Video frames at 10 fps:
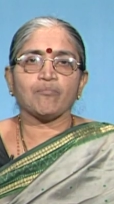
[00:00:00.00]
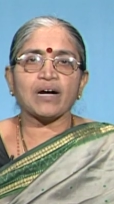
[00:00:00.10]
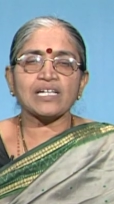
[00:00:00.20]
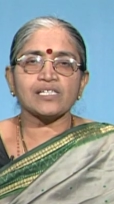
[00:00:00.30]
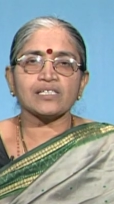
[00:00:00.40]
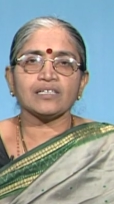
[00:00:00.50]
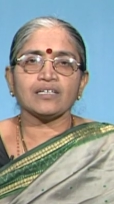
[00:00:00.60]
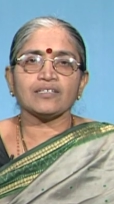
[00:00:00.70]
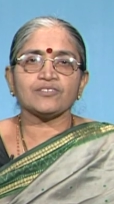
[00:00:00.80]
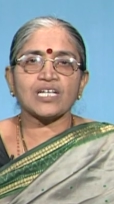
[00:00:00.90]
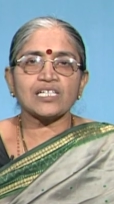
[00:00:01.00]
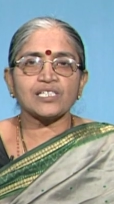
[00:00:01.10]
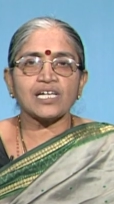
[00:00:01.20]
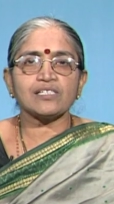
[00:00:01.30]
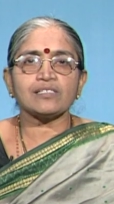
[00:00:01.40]
But
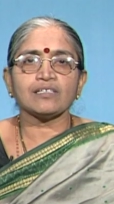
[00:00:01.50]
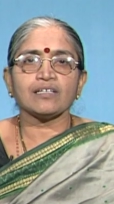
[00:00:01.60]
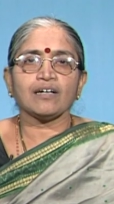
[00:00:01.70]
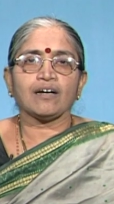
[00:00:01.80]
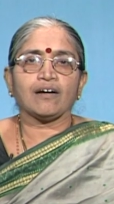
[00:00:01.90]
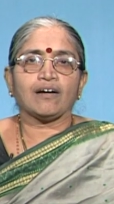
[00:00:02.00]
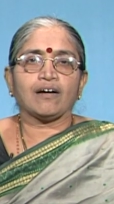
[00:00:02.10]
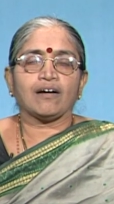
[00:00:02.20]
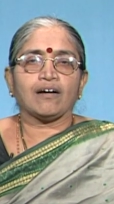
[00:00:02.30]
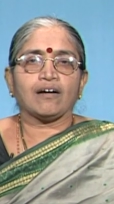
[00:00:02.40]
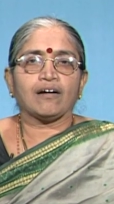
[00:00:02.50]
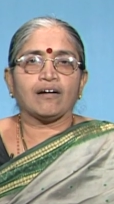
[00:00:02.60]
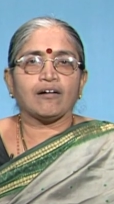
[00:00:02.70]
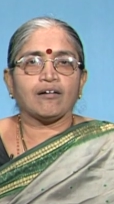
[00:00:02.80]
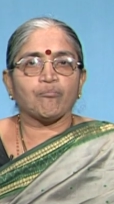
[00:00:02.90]
just as
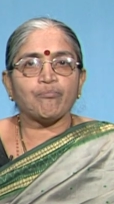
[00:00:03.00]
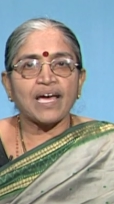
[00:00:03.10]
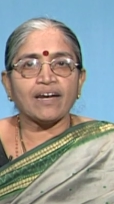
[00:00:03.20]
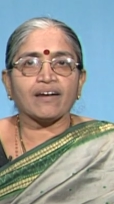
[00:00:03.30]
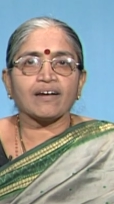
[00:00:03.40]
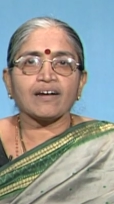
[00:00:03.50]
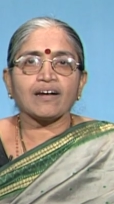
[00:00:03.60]
Ben